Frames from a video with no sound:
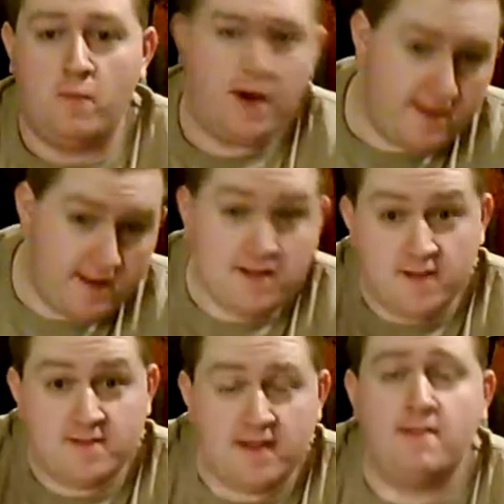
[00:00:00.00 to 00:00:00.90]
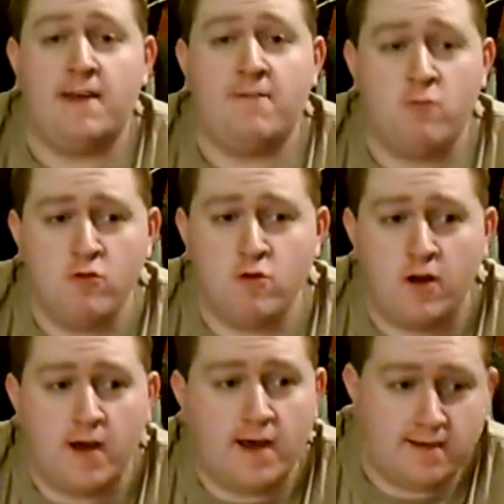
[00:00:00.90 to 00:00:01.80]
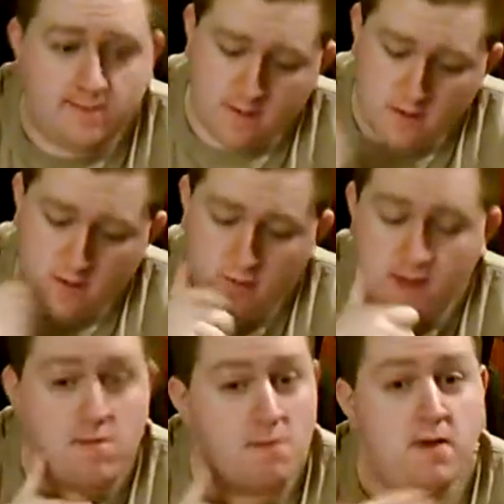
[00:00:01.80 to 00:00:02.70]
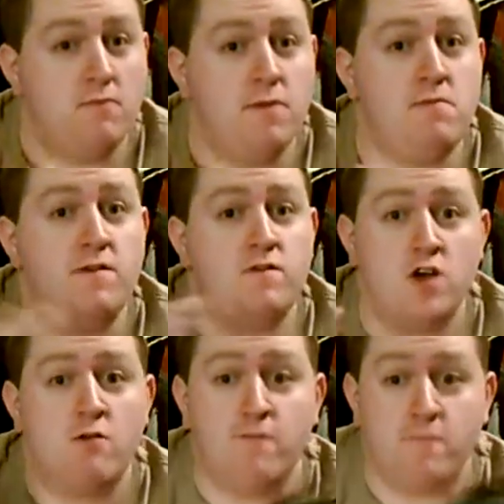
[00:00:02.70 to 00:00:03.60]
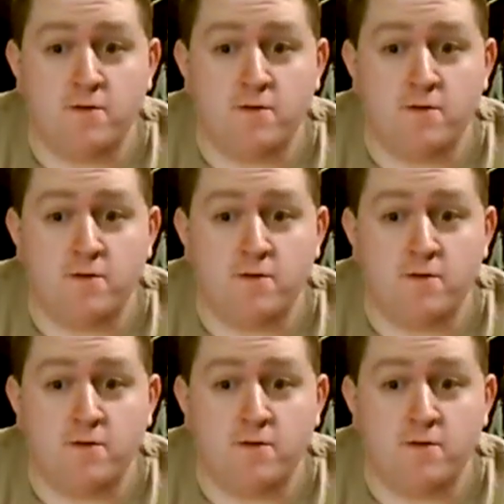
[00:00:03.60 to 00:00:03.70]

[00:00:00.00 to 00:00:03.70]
But it does sound David Warner. So hey, maybe if Shockwave